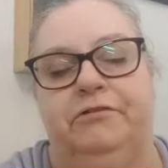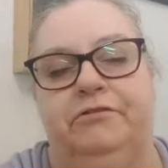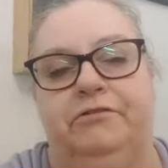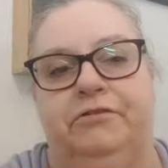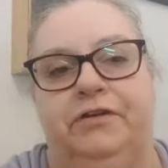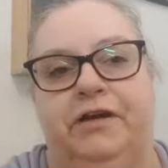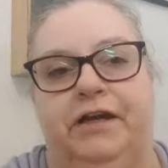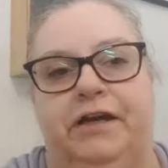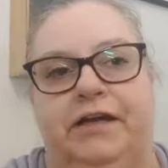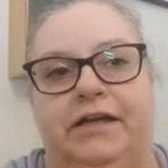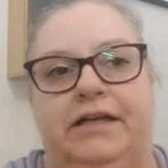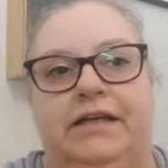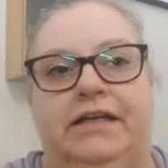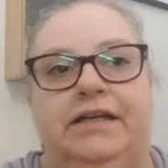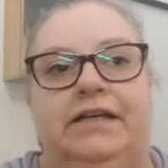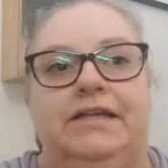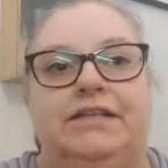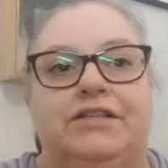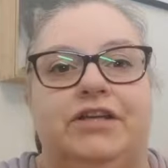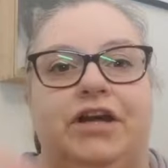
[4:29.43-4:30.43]
Okay,
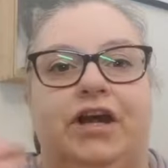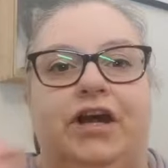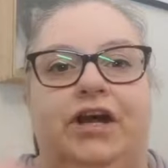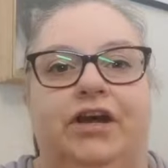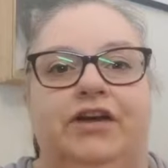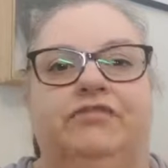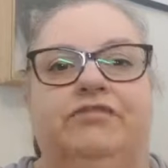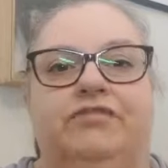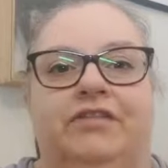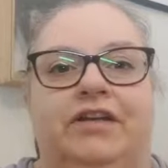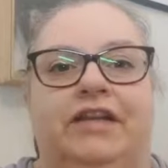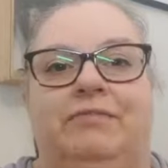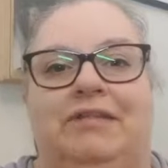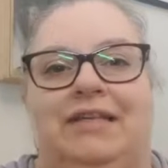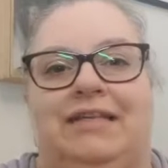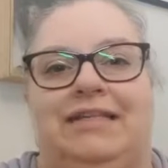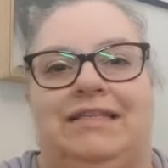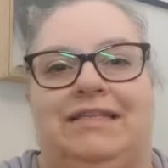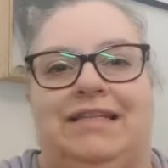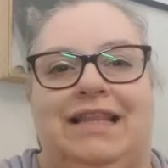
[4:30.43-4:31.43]
so hopefully,
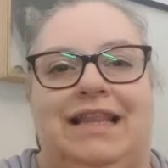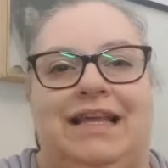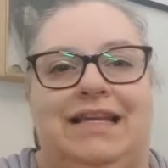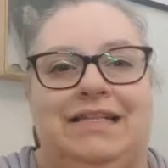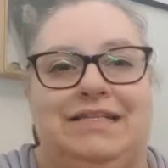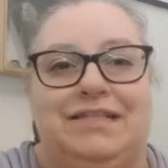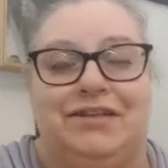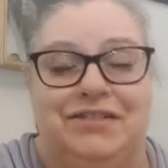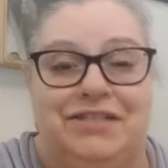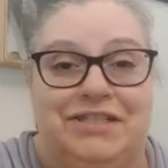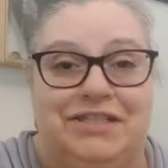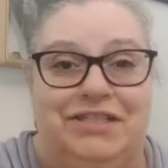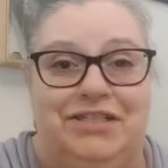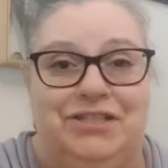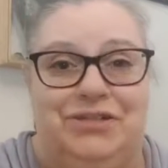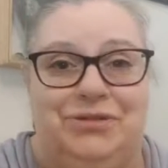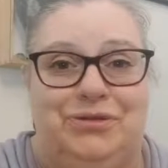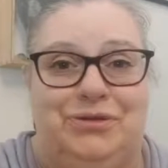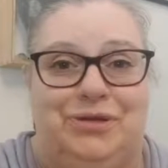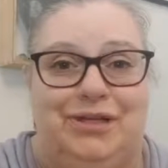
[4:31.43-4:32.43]
Melissa, that's answered
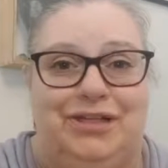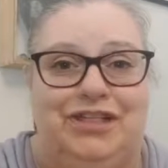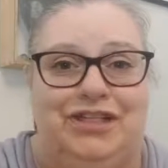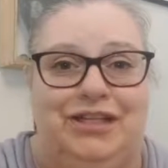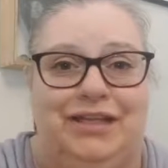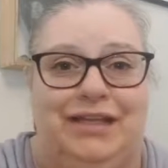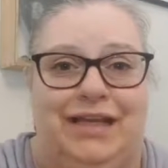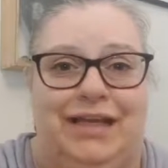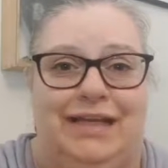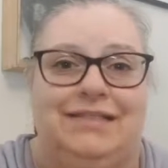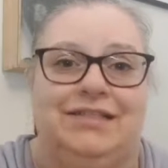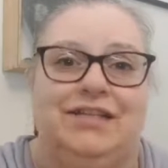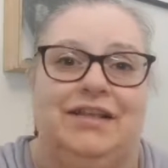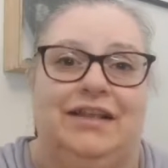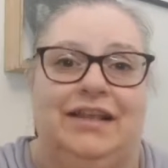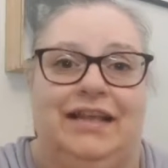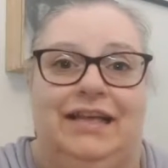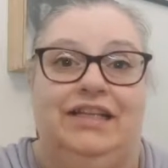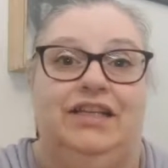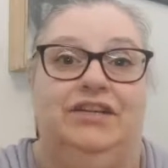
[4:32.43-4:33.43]
your question there. So
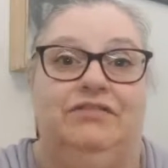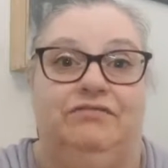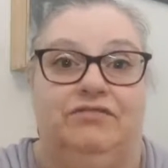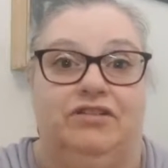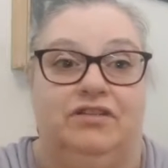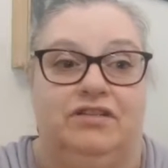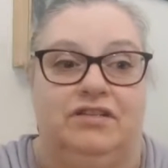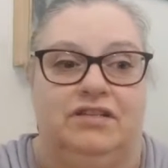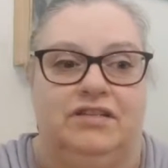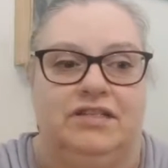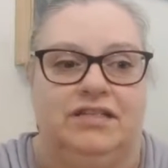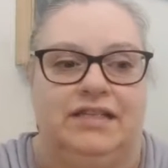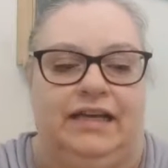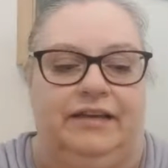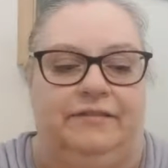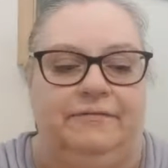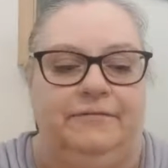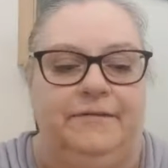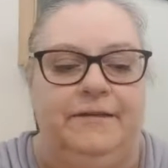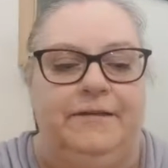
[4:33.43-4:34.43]
thank you for
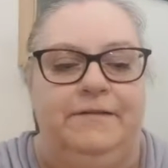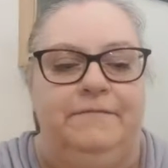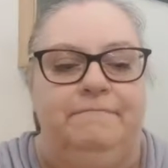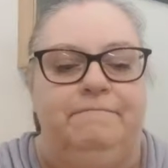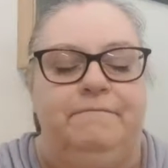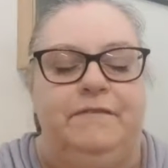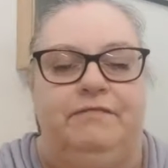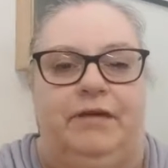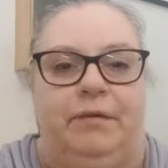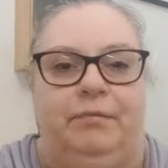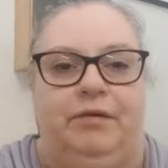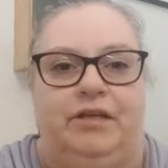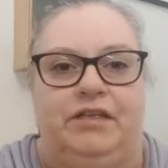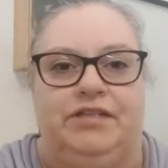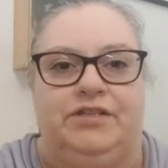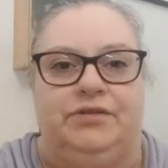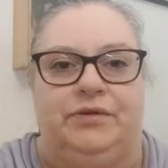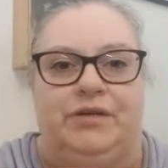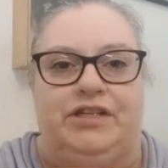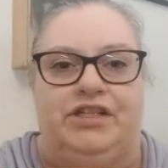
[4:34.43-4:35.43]
asking.
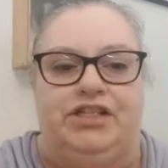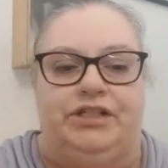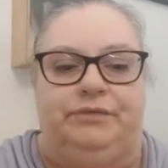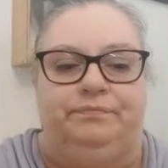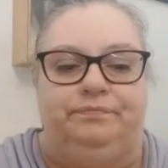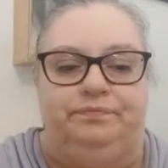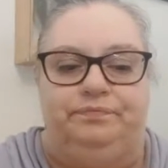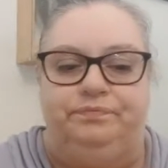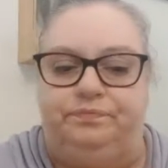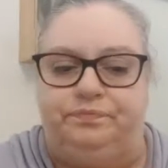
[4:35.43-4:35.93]
Fabulous question.